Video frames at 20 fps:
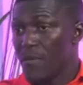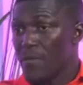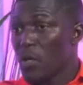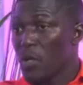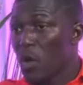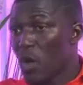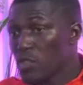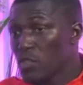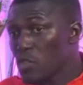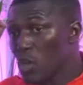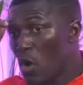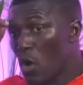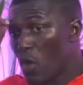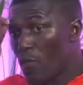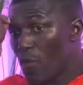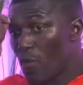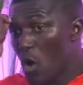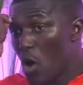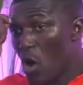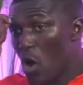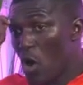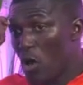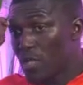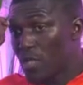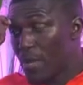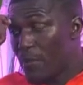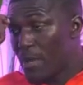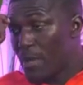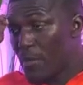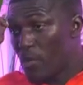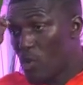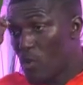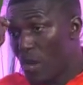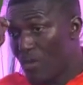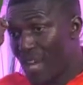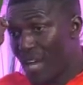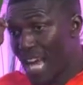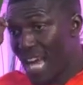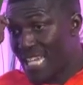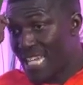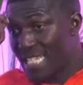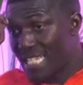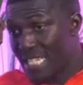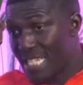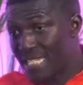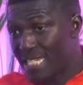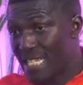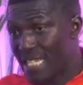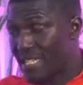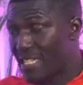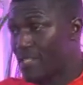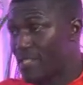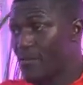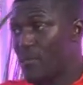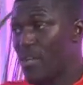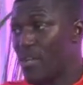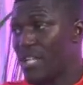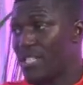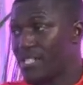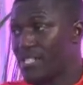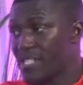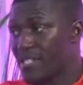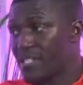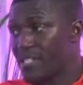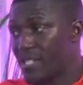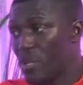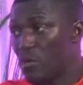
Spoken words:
Because of all the people who have had near-death experiences,